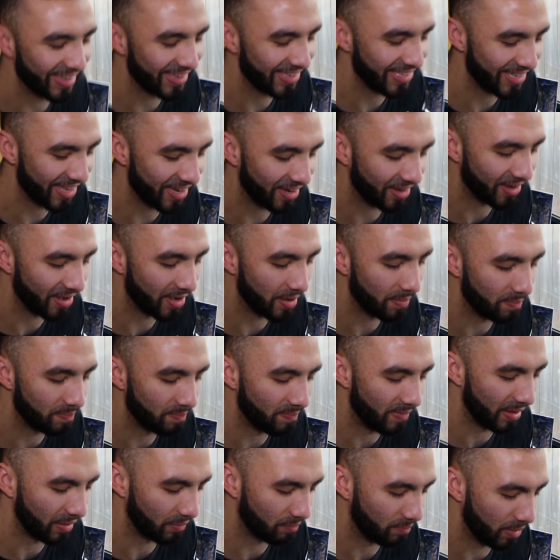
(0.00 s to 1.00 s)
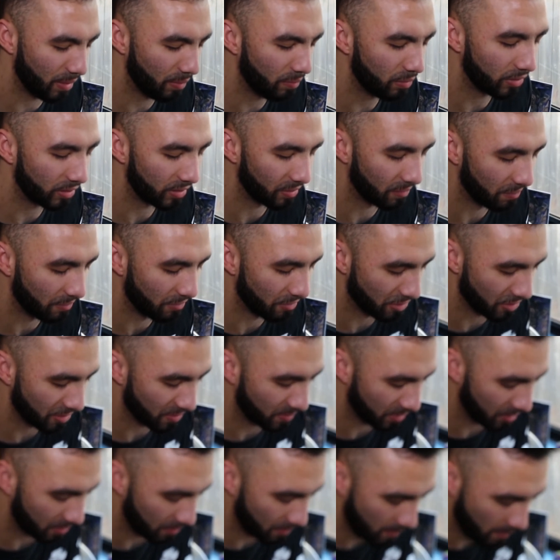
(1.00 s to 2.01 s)
tastes like bubble gum or
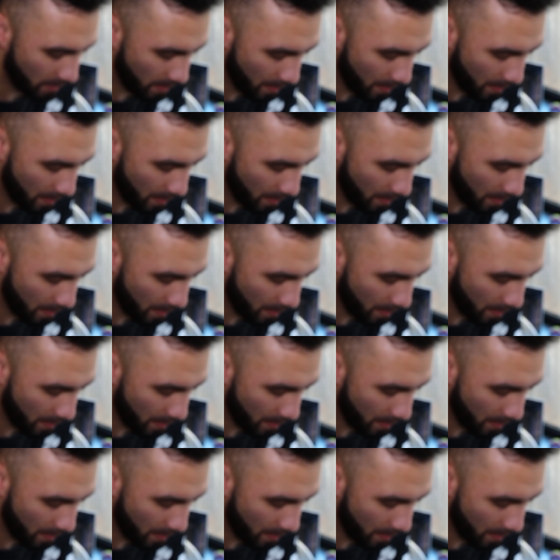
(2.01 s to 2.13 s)
something.